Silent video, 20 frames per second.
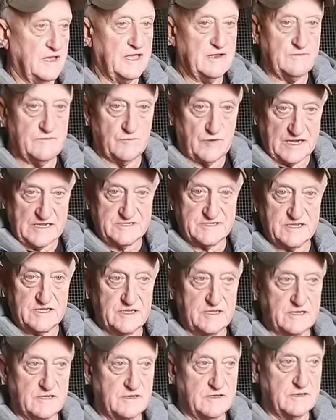had
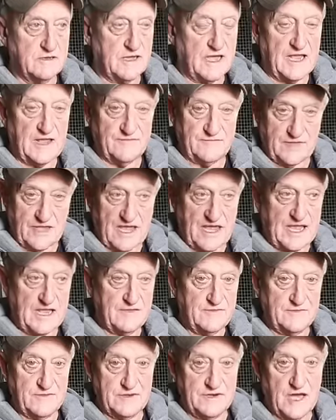racing
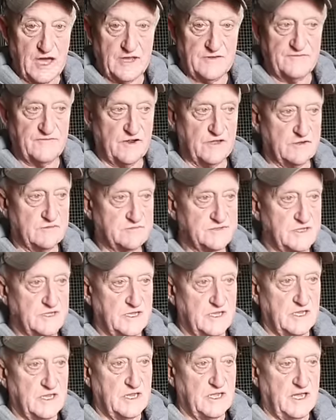and the non-flowns.
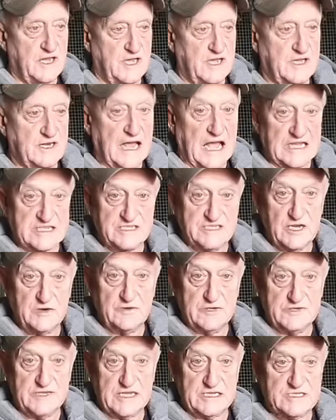And I showed
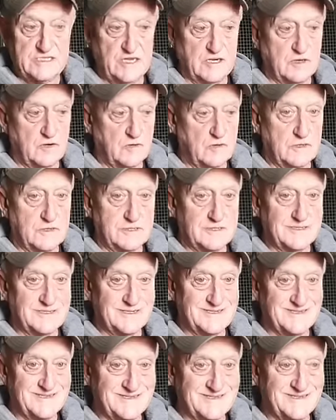at that show
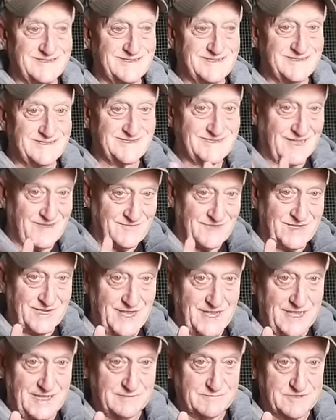7
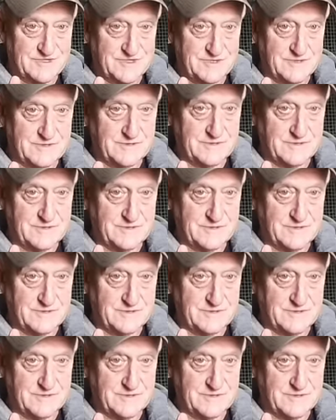times,